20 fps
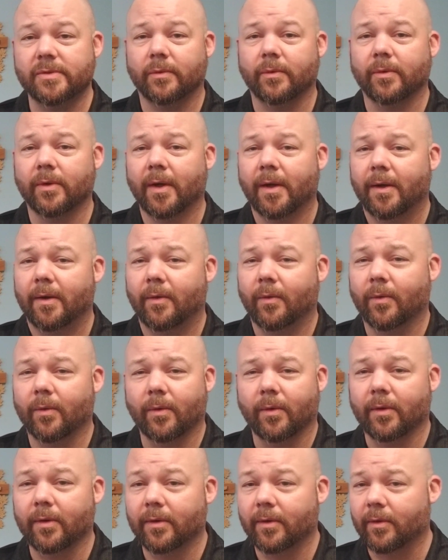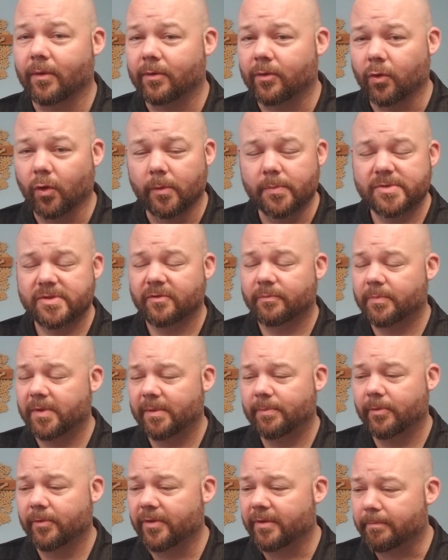or groups of
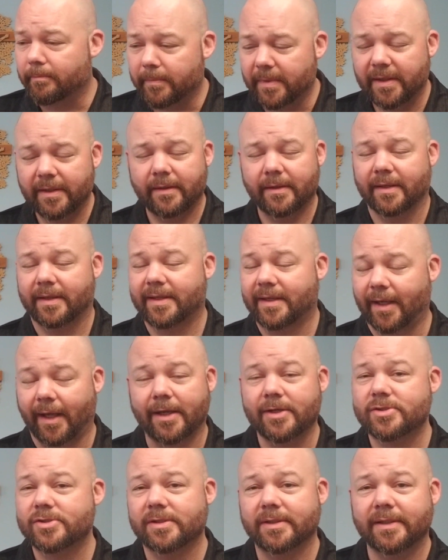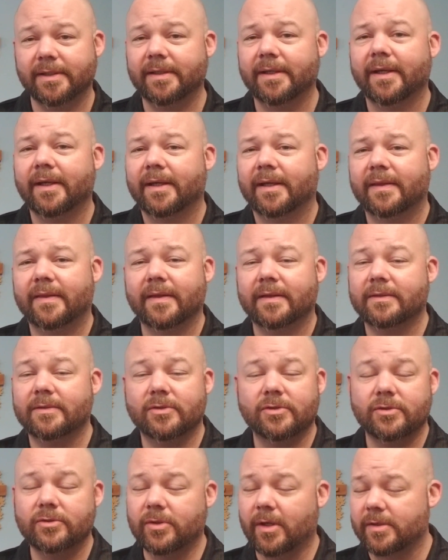people that meet occasionally
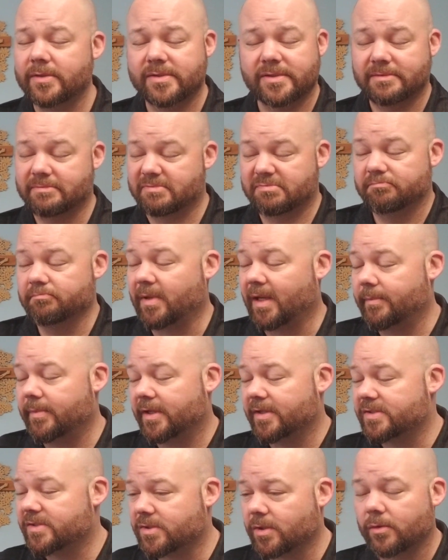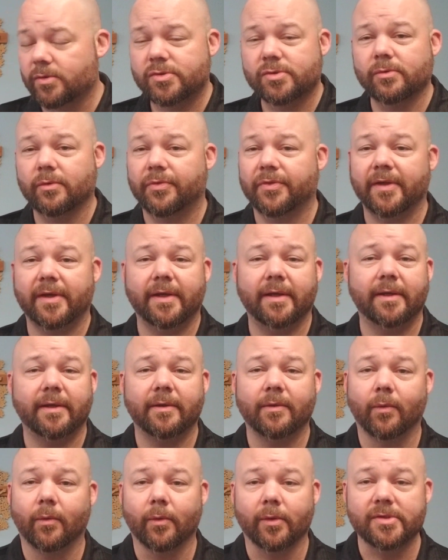that does maybe a social
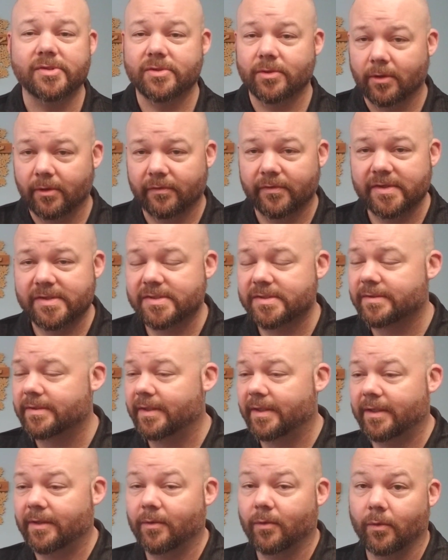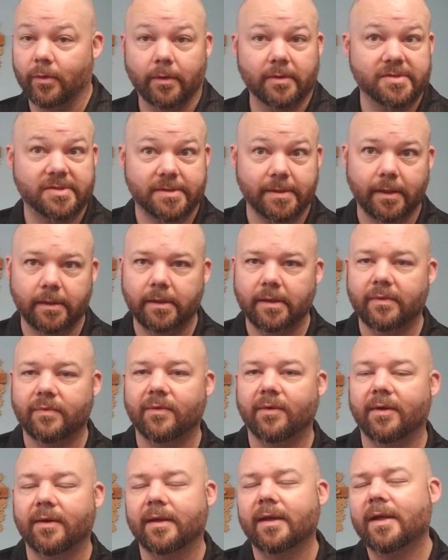thing or a service thing or a study
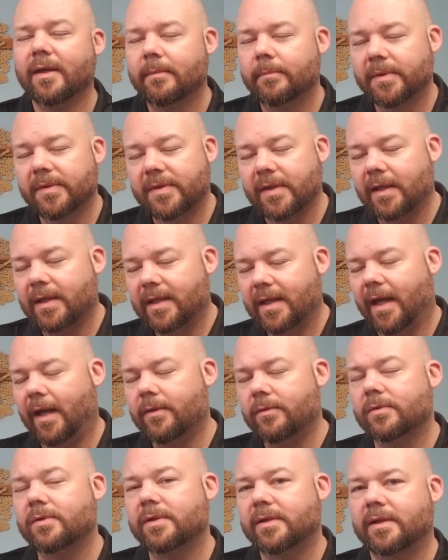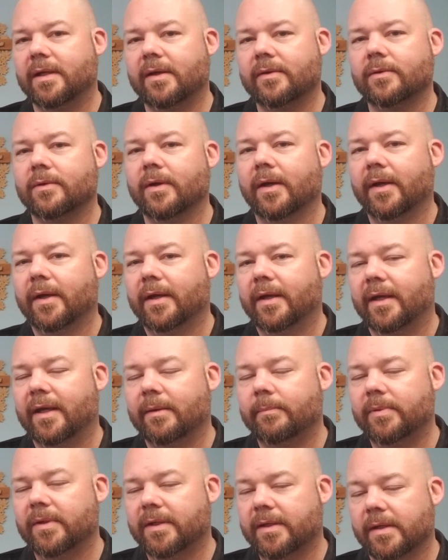thing, but they gather together.
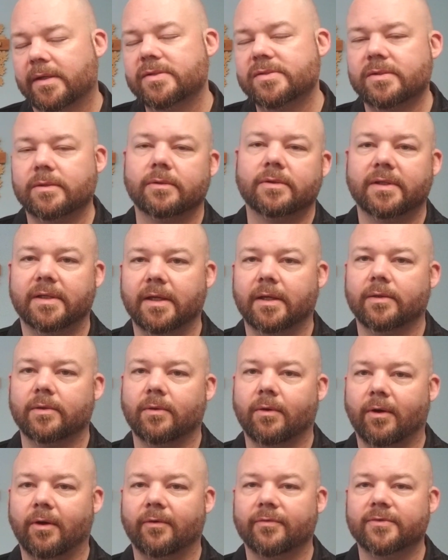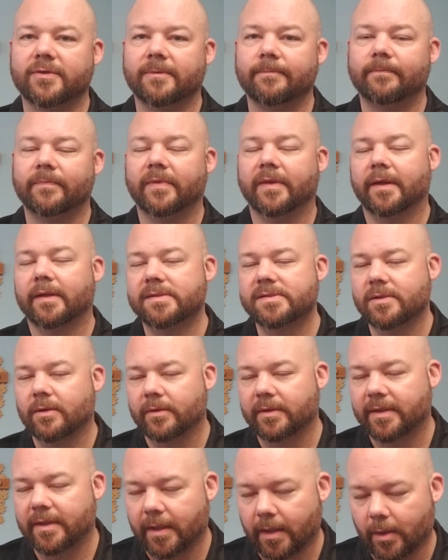And because they're together often, they
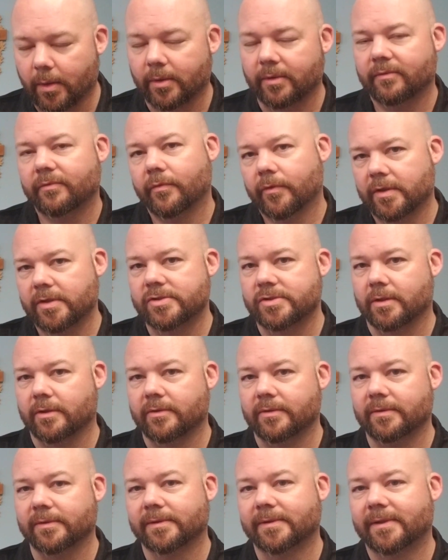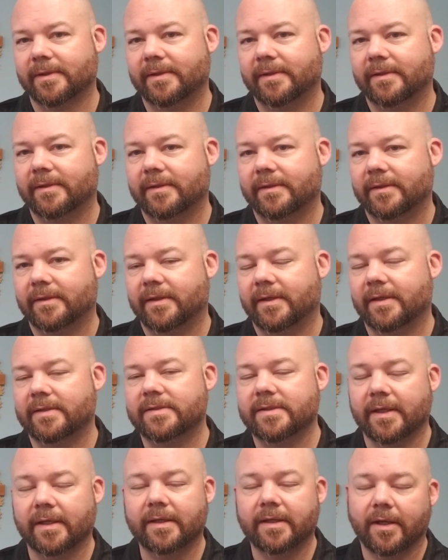start caring for each other and
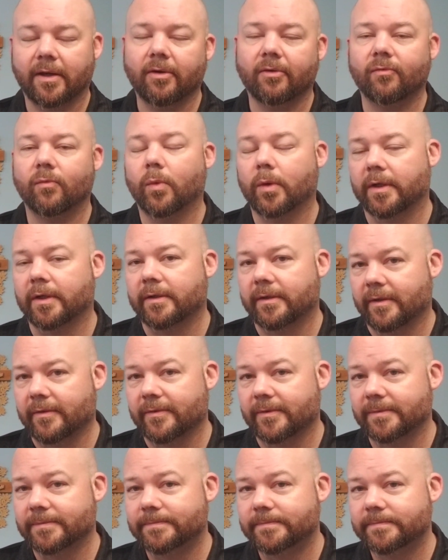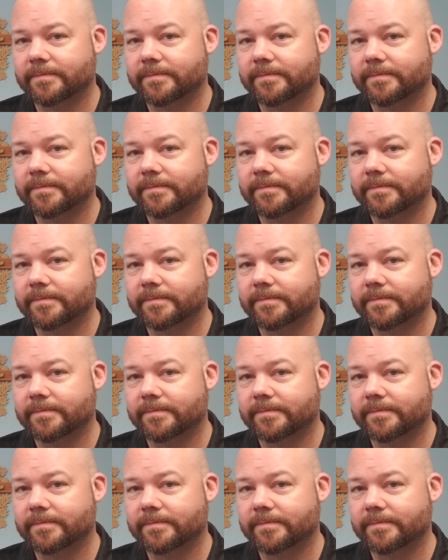take care of one another.